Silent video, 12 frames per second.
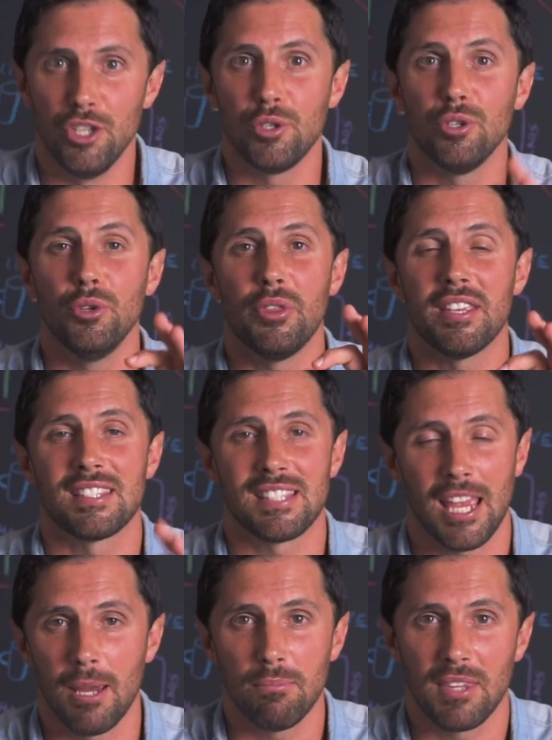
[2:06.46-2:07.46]
you can do the
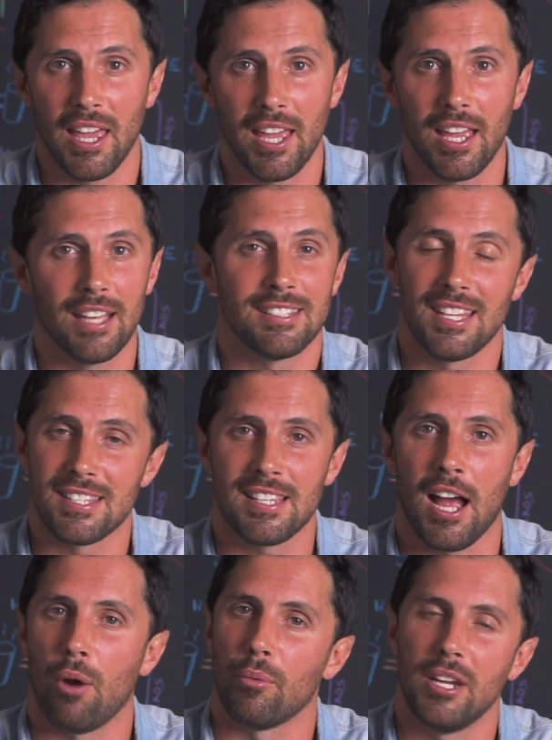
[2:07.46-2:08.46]
same thing at
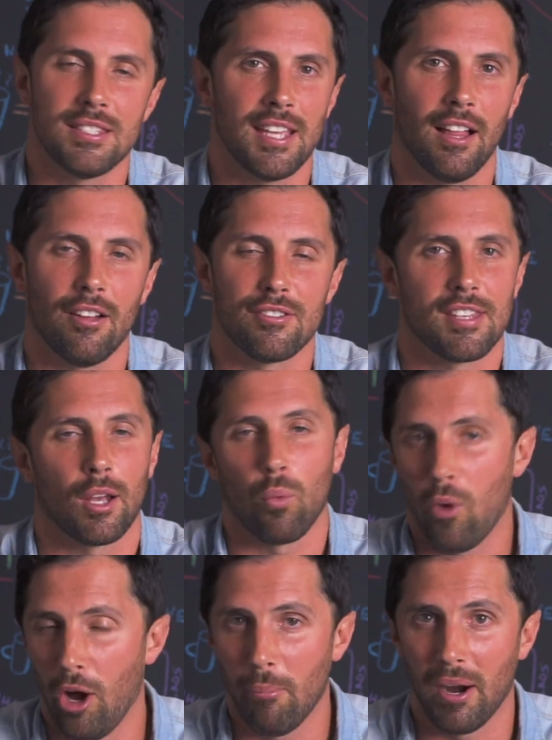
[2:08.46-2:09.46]
discount retailers like
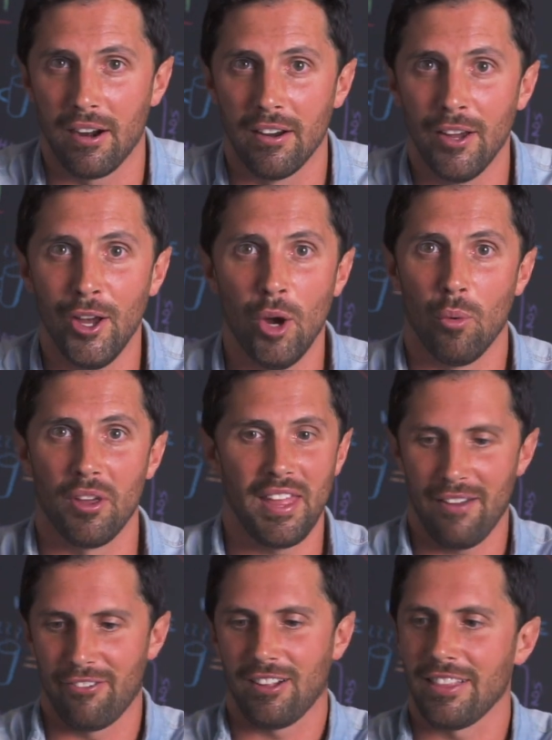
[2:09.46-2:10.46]
Walmart where they
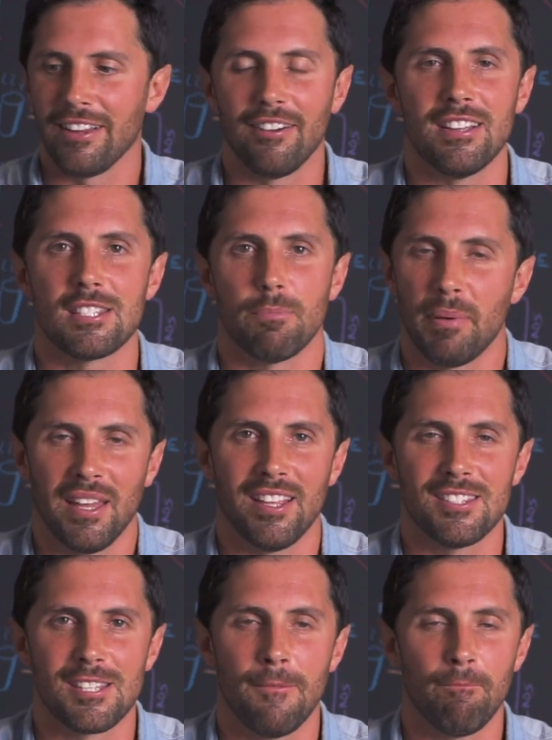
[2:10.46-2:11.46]
have clearance
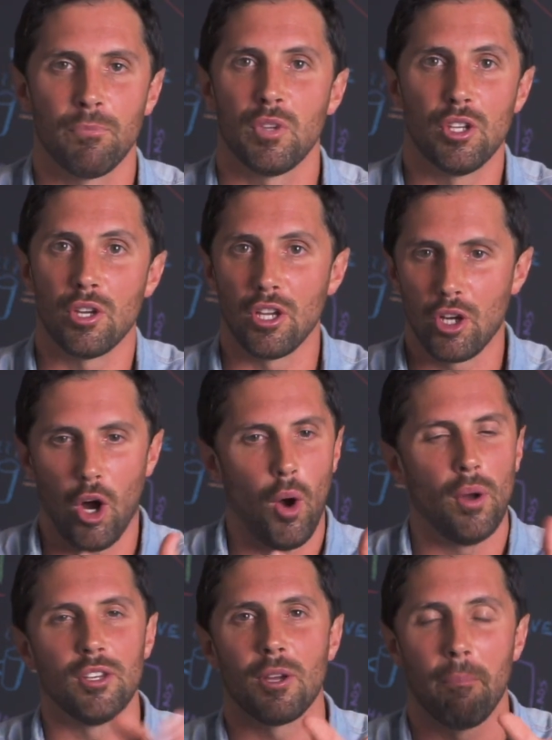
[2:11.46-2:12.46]
bins. You can
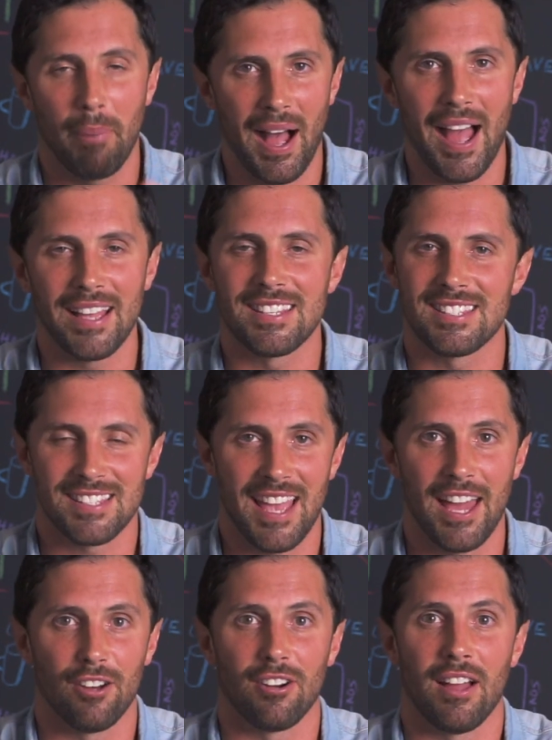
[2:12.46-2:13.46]
go and you can buy a
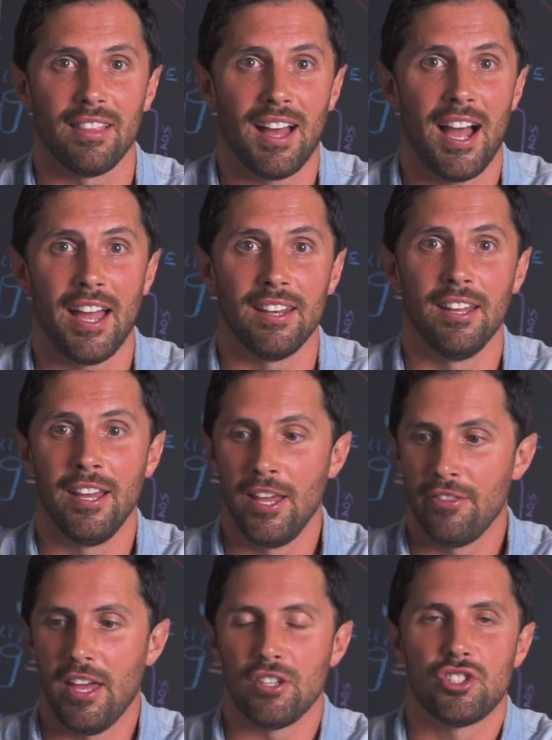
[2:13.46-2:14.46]
scanner online
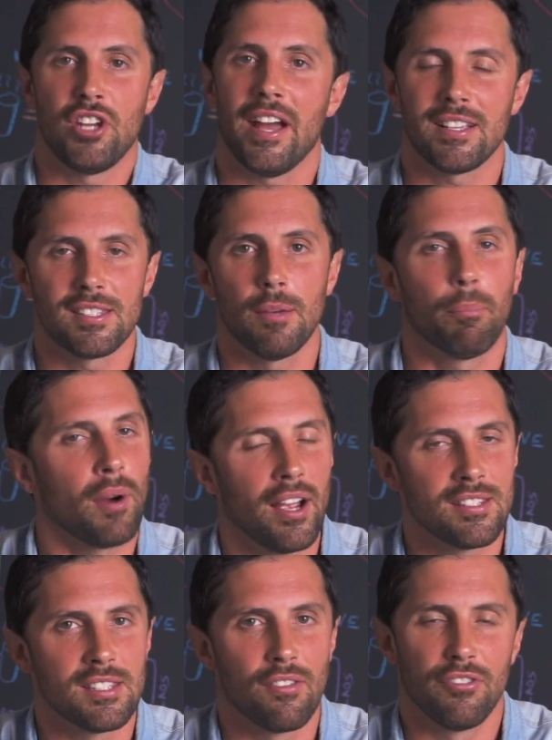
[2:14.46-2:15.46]
that checks the
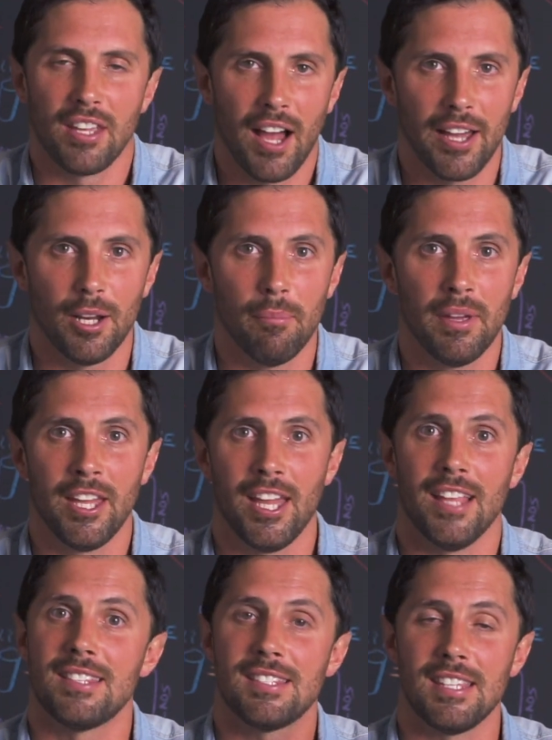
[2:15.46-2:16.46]
prices of the item
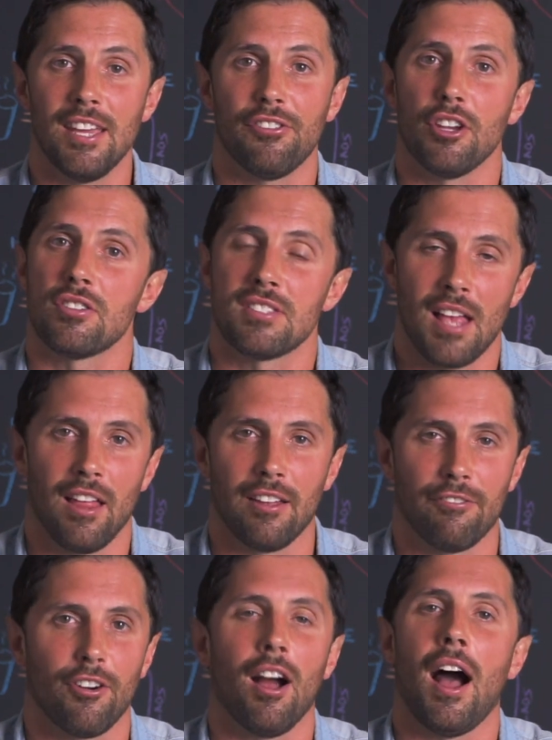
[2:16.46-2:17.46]
and see if they're
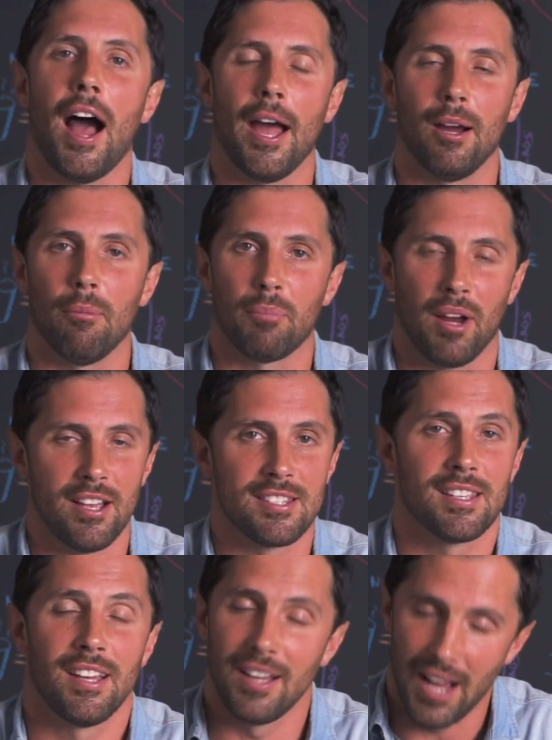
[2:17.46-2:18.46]
selling for a higher
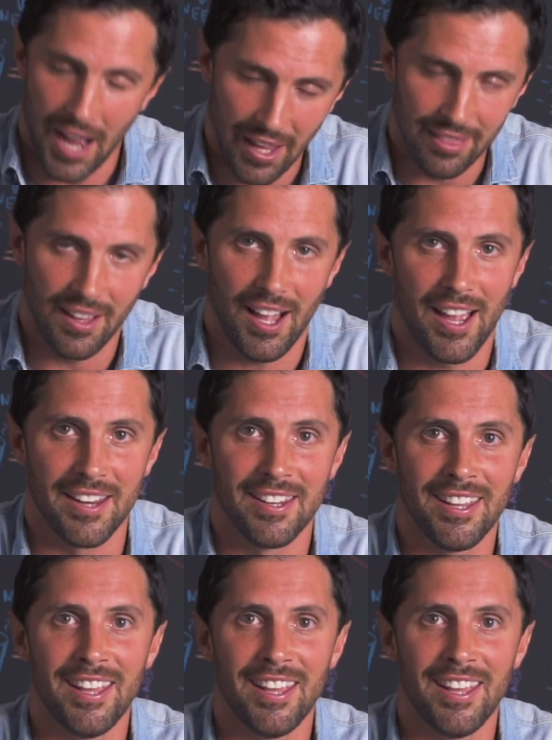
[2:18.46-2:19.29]
price online.